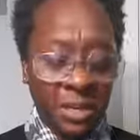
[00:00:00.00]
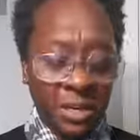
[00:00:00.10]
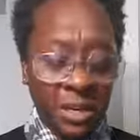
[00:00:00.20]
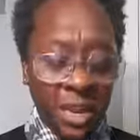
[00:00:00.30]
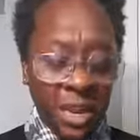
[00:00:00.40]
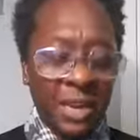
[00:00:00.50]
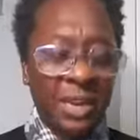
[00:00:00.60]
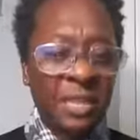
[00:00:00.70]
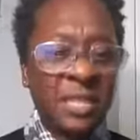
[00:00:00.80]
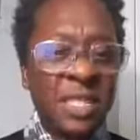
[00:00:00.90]
and, and
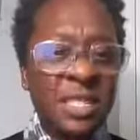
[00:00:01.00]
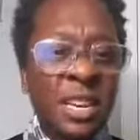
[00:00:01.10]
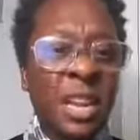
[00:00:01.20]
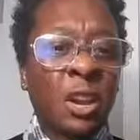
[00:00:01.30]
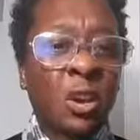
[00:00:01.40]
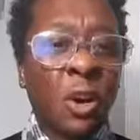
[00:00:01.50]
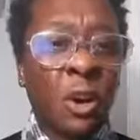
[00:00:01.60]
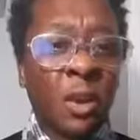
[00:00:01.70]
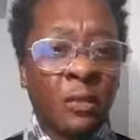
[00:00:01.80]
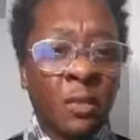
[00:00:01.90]
that teaching and
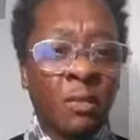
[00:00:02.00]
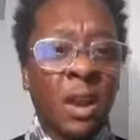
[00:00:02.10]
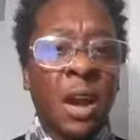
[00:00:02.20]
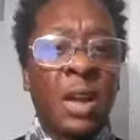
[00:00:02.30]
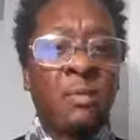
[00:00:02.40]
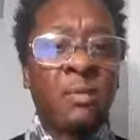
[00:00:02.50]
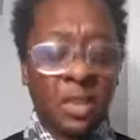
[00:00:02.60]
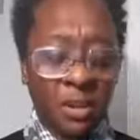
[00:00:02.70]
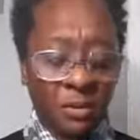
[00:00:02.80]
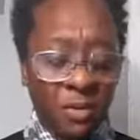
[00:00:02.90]
learning from God
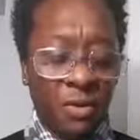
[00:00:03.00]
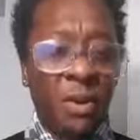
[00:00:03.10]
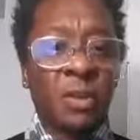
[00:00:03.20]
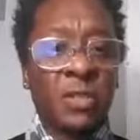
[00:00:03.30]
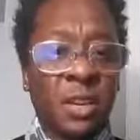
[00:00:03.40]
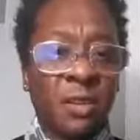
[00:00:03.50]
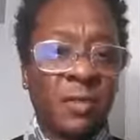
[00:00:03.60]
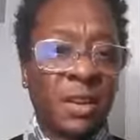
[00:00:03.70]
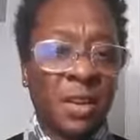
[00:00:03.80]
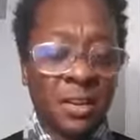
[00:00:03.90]
himself or herself,
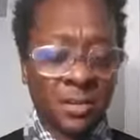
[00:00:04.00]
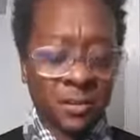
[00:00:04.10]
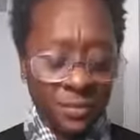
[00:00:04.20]
I guess,